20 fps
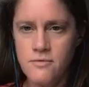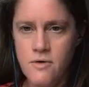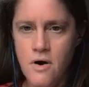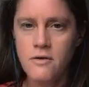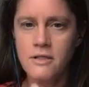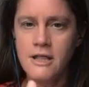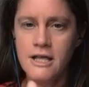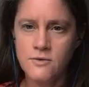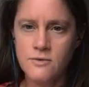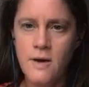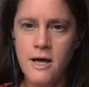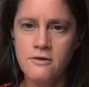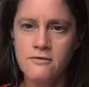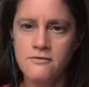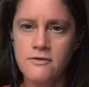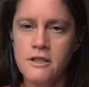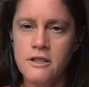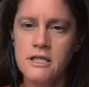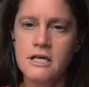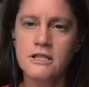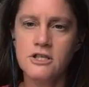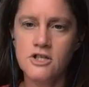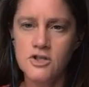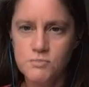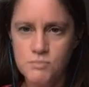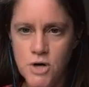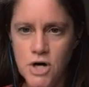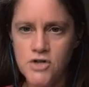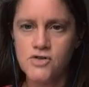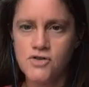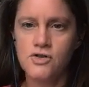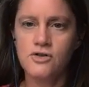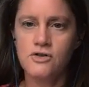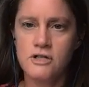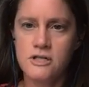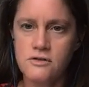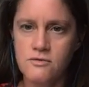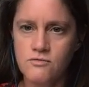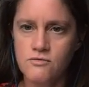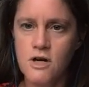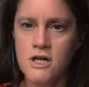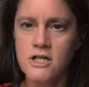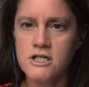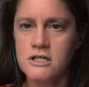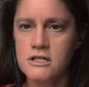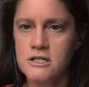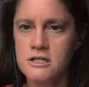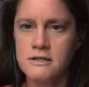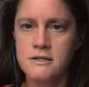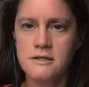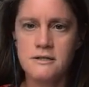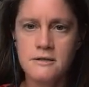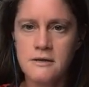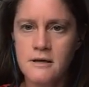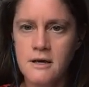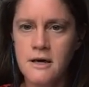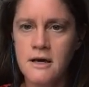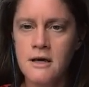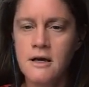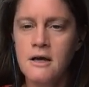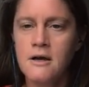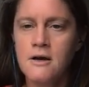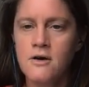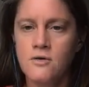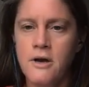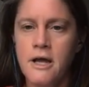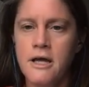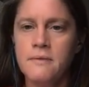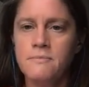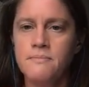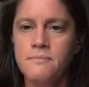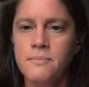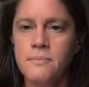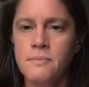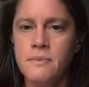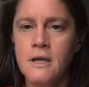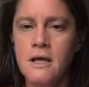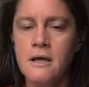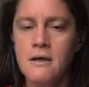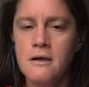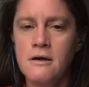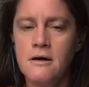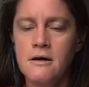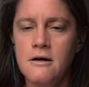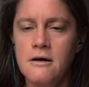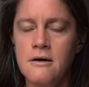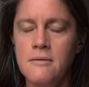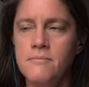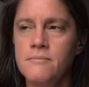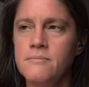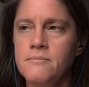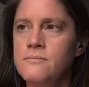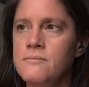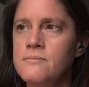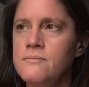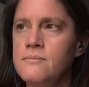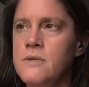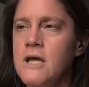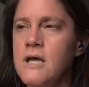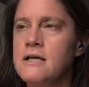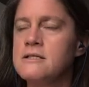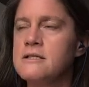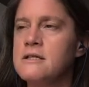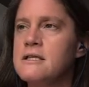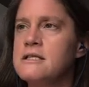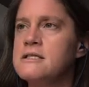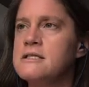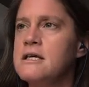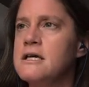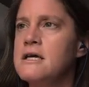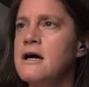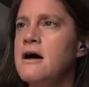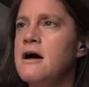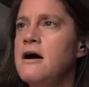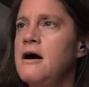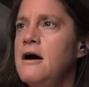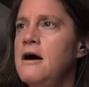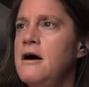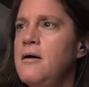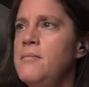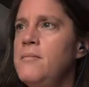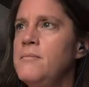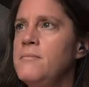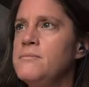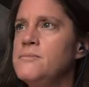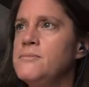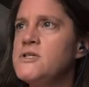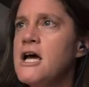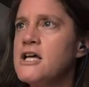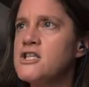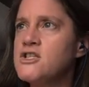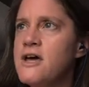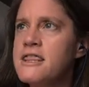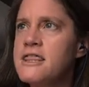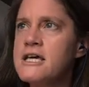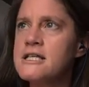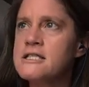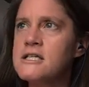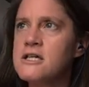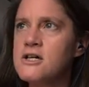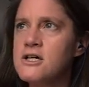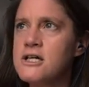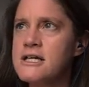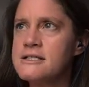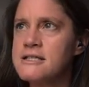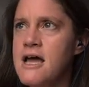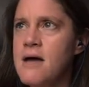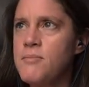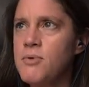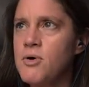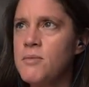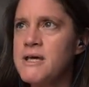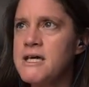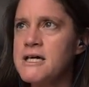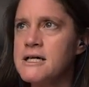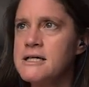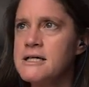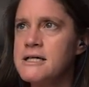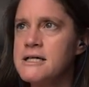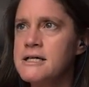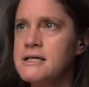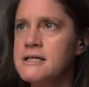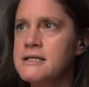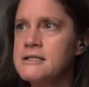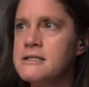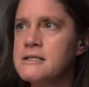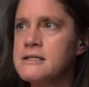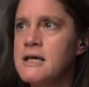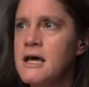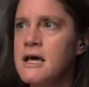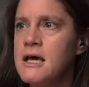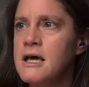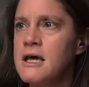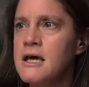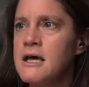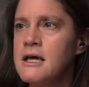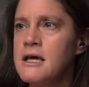have the throw. That's why you felt like this pressure, this rushedness, right? Yeah, so let's see. So I think it's a good example because